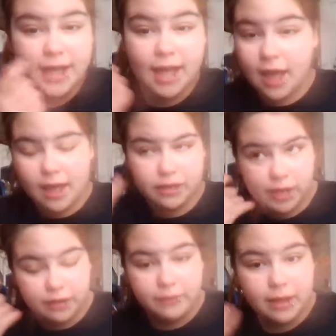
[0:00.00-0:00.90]
You get
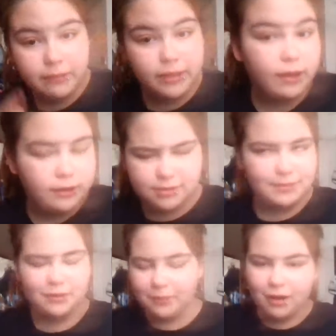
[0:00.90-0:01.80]
it wet with like your spit
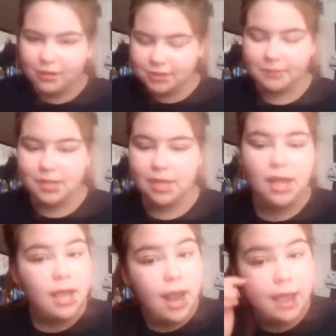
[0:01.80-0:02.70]
or water or something, and
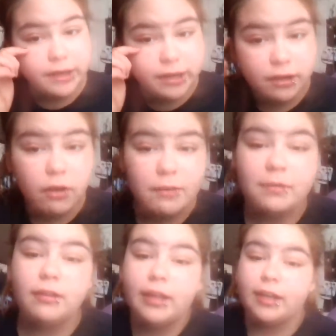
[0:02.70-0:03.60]
then you can go up and
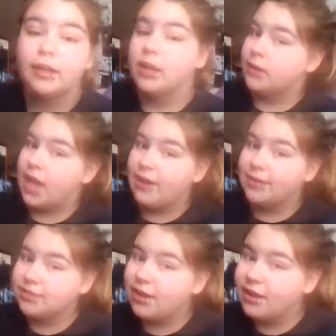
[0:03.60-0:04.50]
clean it. Now
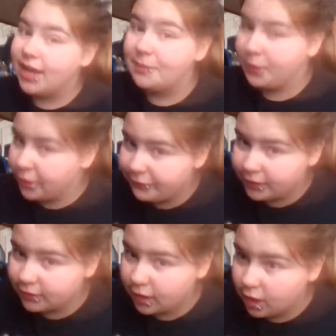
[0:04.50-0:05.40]
it's not a
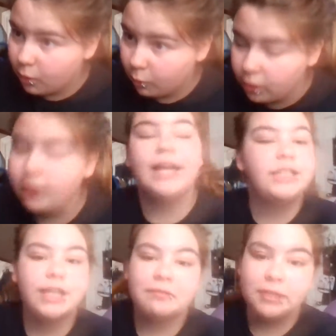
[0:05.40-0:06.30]
perfect work each
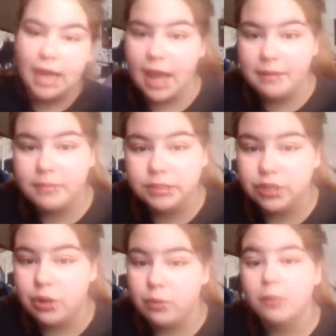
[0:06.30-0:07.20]
and every time,
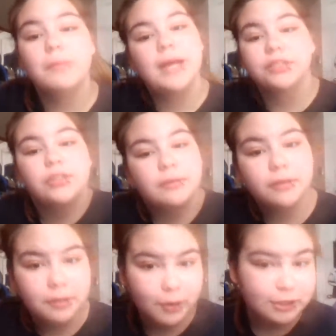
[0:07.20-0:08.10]
so make sure
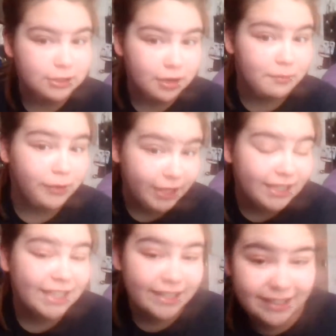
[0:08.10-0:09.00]
your brush is
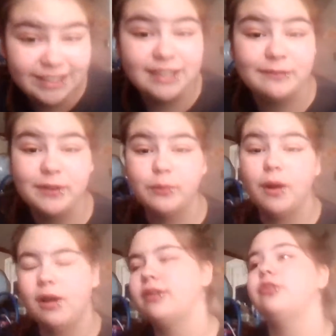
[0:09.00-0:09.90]
completely clean if you
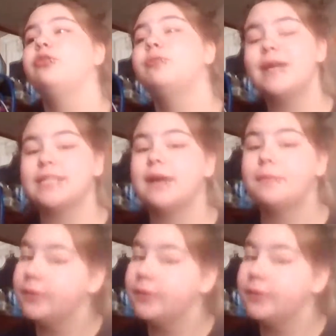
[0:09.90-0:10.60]
do mess up.